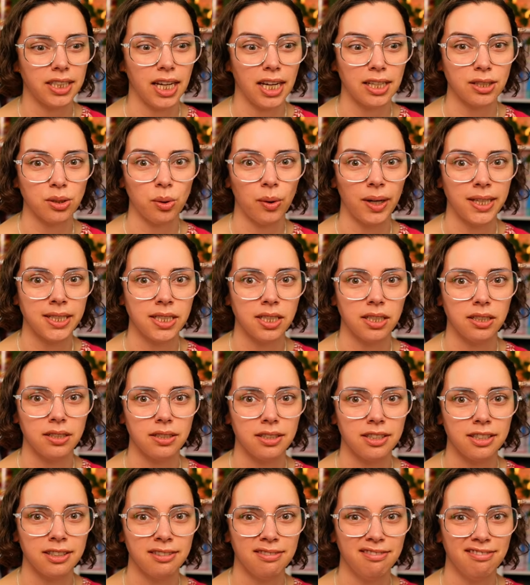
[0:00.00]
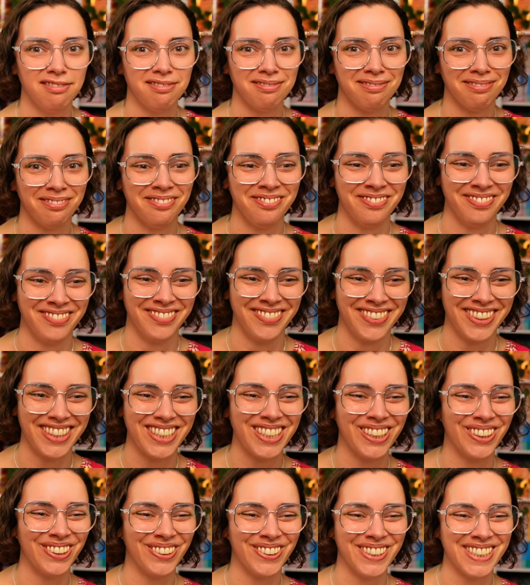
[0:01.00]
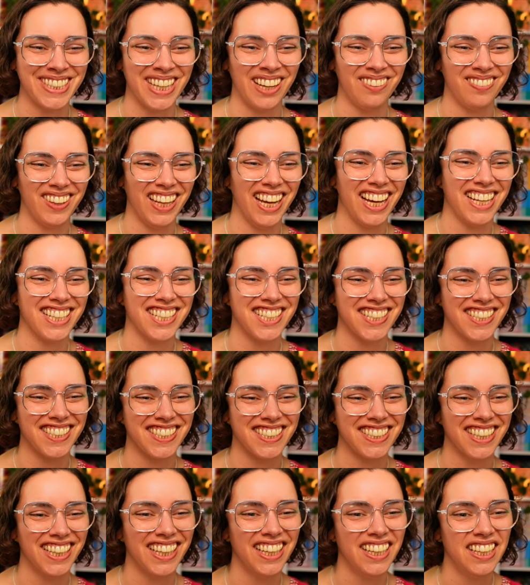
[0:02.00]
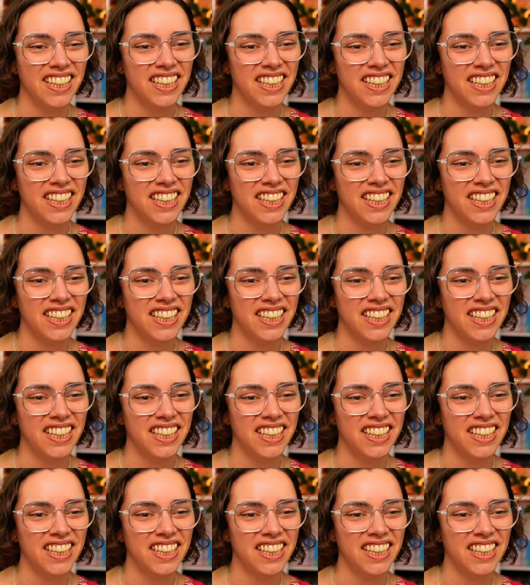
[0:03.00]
to ask questions. Don't always have the answers.